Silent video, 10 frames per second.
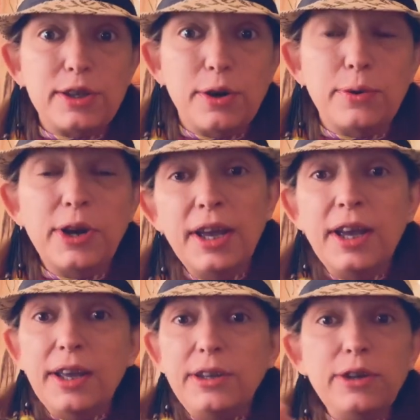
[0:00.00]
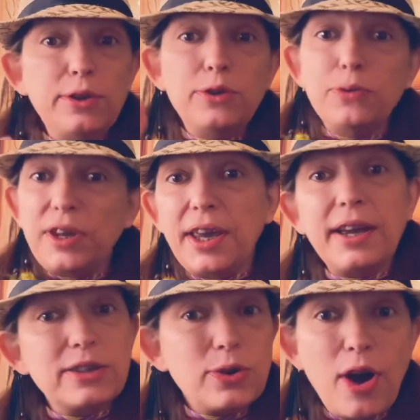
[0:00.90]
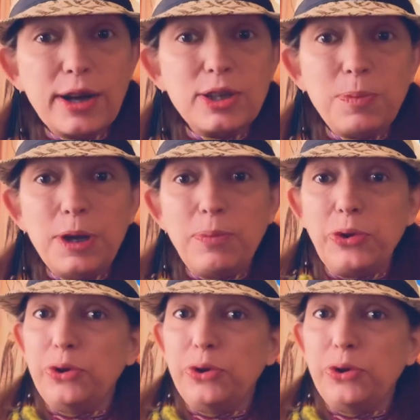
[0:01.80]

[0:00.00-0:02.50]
So you can't talk to people,